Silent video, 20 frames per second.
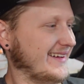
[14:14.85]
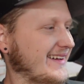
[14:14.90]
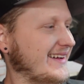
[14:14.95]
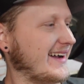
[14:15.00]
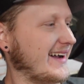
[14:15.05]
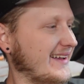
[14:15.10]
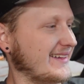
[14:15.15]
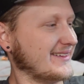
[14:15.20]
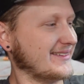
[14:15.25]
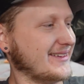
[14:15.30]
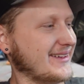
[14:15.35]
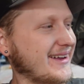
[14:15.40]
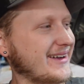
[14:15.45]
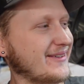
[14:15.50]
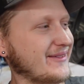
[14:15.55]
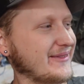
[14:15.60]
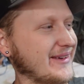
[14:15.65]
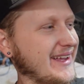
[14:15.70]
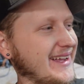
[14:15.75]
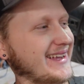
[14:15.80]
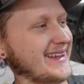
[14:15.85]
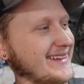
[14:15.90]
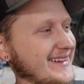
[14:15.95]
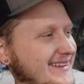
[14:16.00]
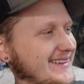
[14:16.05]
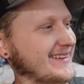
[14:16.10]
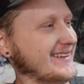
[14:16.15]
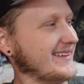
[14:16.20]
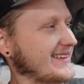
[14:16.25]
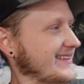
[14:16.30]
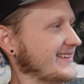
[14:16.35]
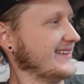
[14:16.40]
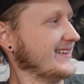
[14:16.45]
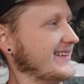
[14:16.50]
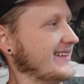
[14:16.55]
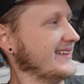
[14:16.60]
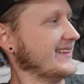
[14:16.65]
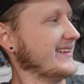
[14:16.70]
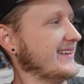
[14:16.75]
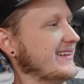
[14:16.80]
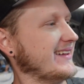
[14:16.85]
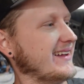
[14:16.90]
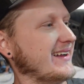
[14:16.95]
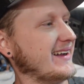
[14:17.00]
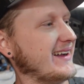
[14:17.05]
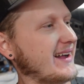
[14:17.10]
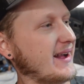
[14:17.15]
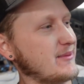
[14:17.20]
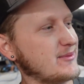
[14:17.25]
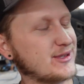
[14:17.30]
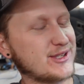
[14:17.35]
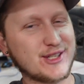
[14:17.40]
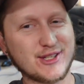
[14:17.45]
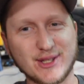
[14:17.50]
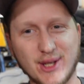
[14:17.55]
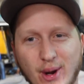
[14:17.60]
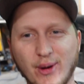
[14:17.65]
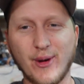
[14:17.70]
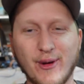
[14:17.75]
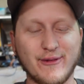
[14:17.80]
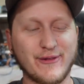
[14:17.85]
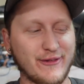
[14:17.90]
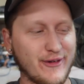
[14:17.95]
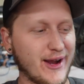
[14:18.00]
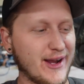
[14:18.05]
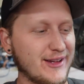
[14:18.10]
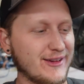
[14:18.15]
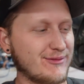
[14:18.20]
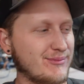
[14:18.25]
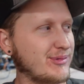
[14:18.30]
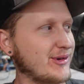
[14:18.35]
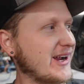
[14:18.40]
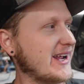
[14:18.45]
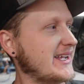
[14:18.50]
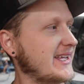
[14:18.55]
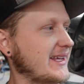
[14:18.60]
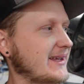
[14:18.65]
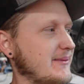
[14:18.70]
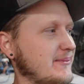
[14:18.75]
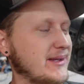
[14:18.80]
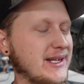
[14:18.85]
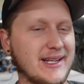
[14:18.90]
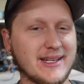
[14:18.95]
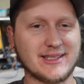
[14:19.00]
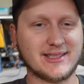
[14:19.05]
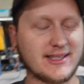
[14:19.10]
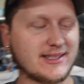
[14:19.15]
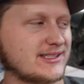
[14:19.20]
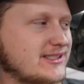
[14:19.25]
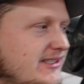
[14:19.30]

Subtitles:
don't know, man. I'm so afraid of breaking it because this